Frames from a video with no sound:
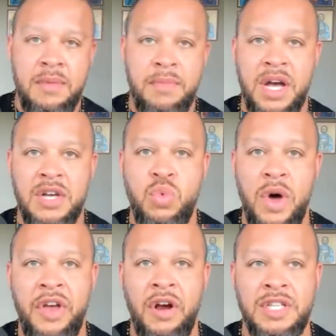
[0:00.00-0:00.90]
because
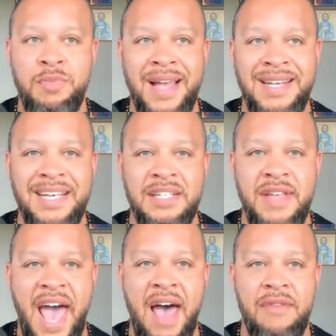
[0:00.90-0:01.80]
what they're expecting is
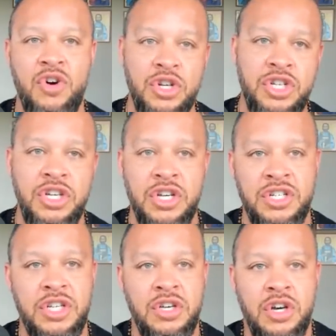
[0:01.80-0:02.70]
to have ushy
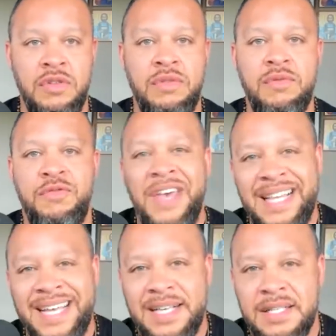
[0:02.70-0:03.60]
gushy good
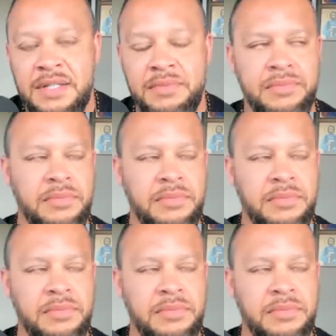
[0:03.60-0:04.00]
feelings